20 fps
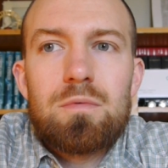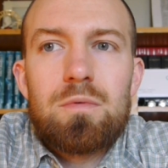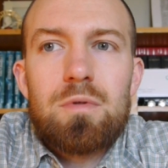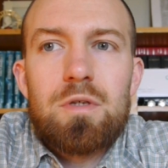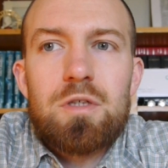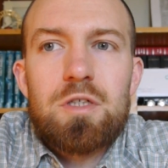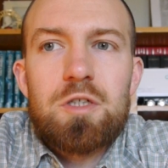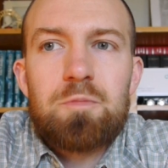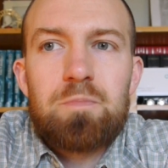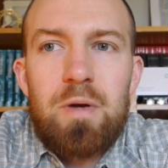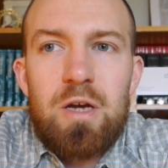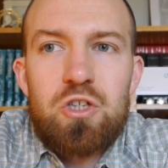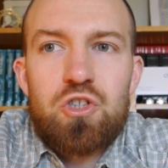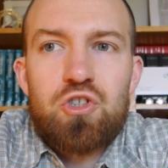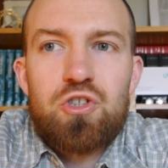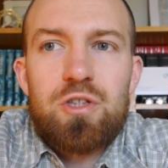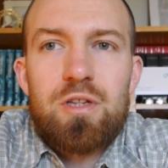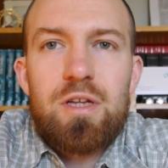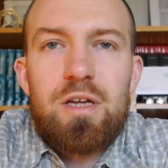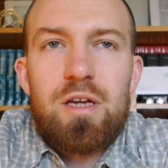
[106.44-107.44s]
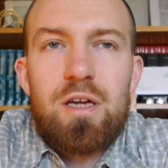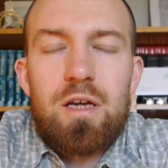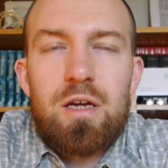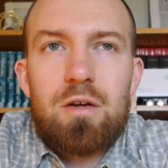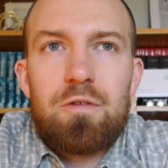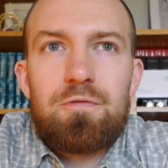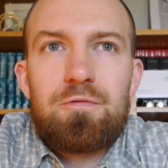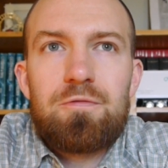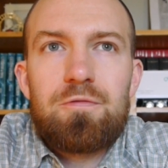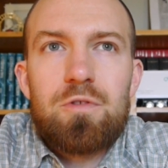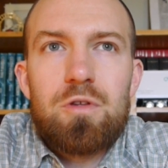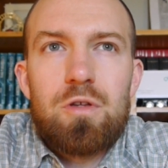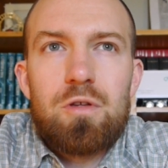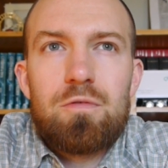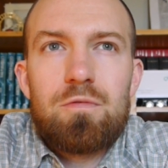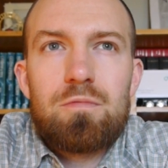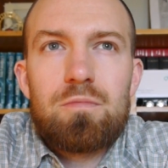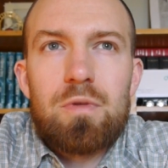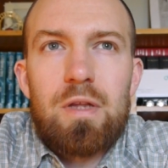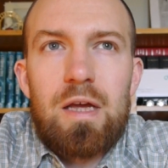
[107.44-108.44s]
especially if
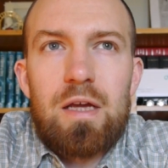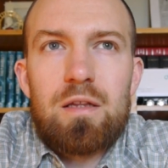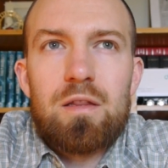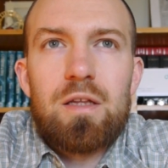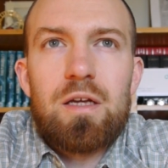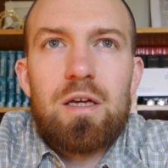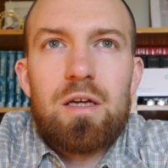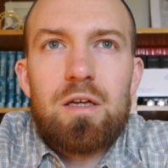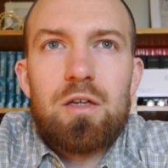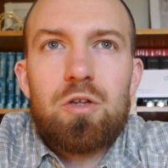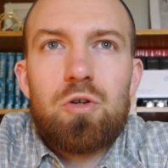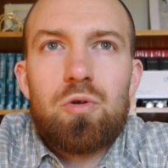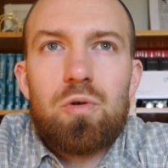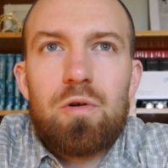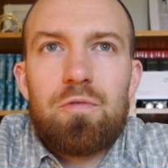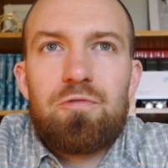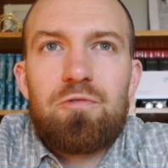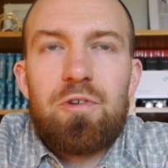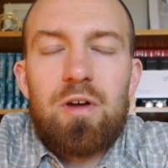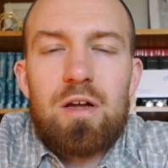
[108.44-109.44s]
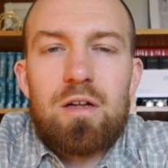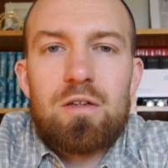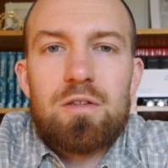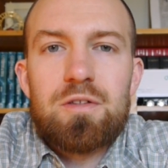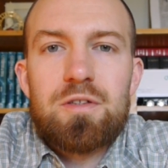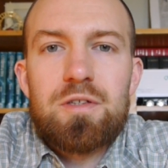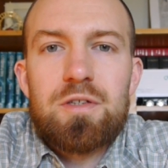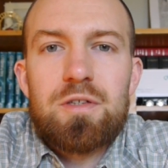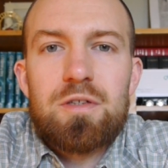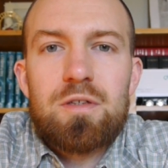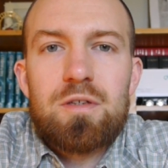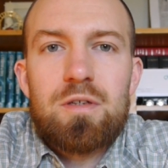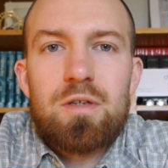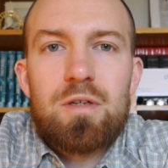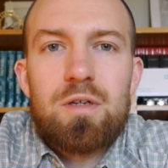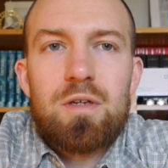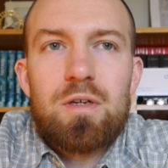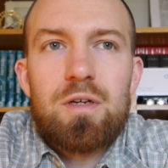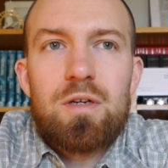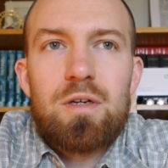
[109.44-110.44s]
lately you have felt
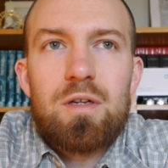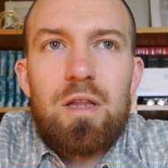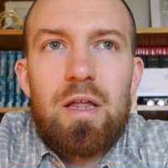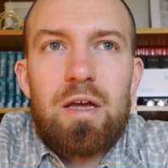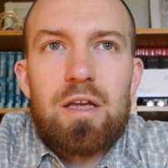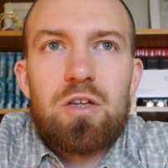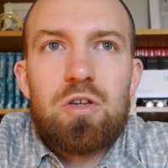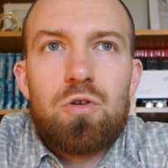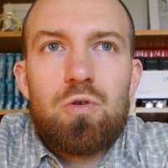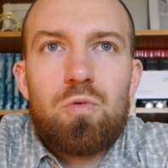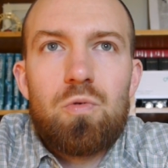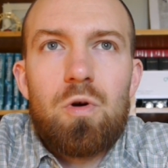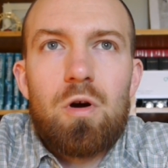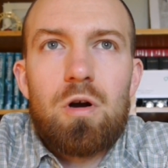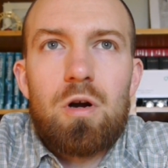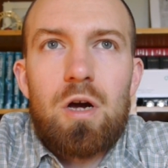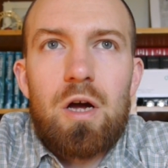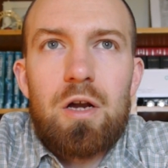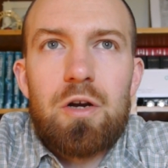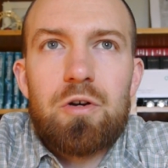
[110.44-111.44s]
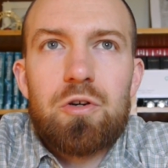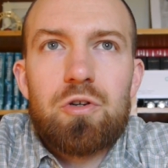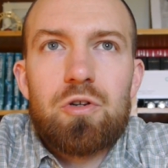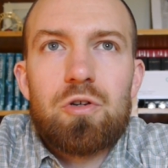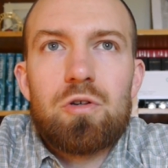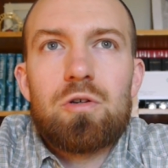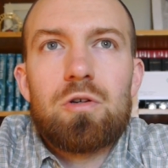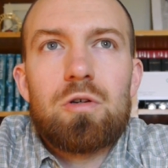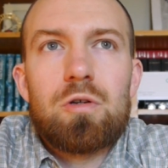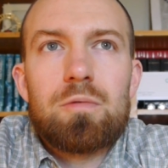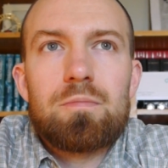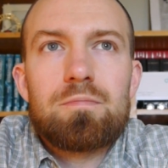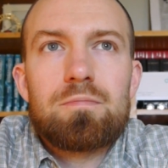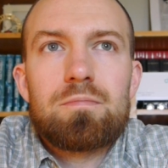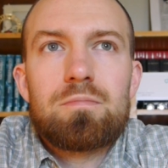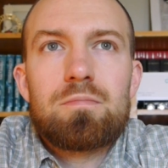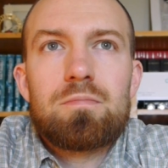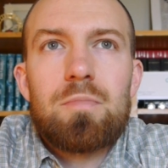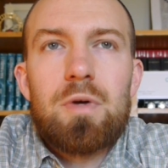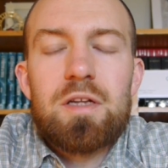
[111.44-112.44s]
like you are under
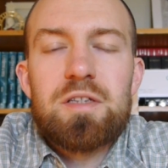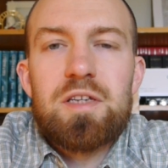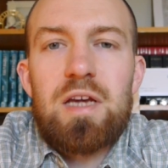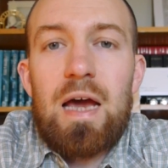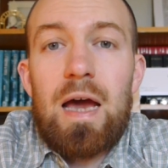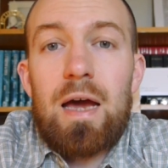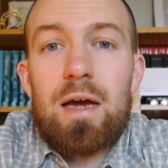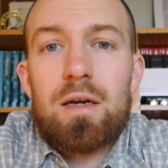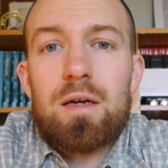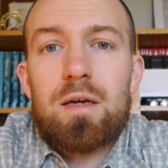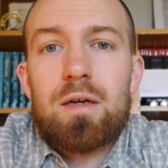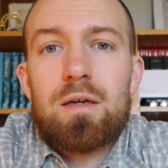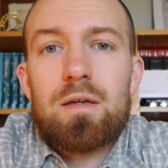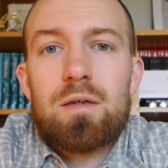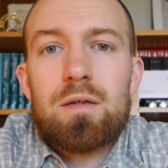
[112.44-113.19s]
attack.